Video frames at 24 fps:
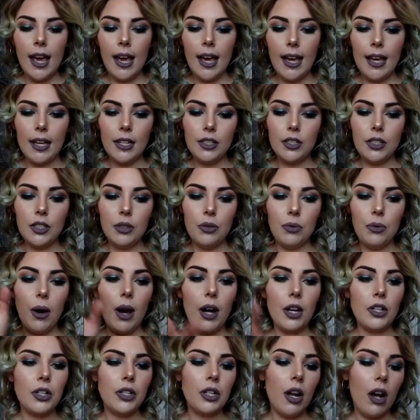And to
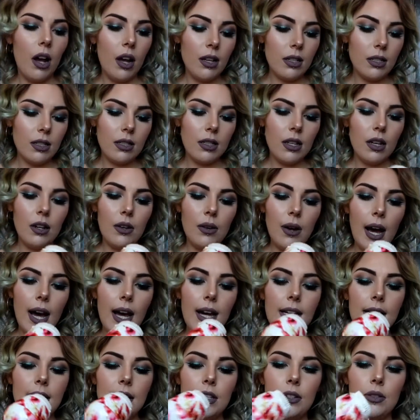wash also,
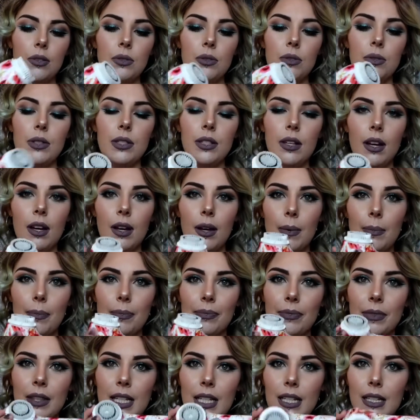I use
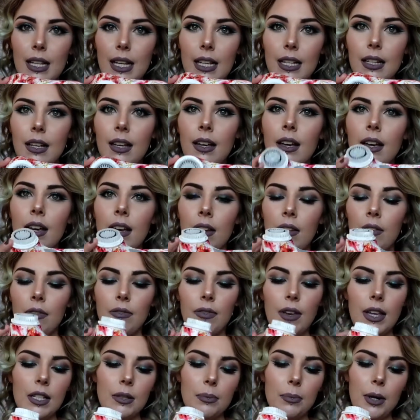these like
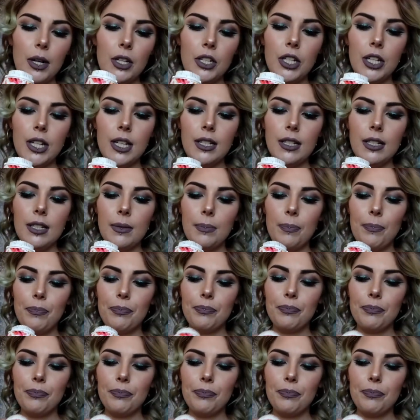face brushes.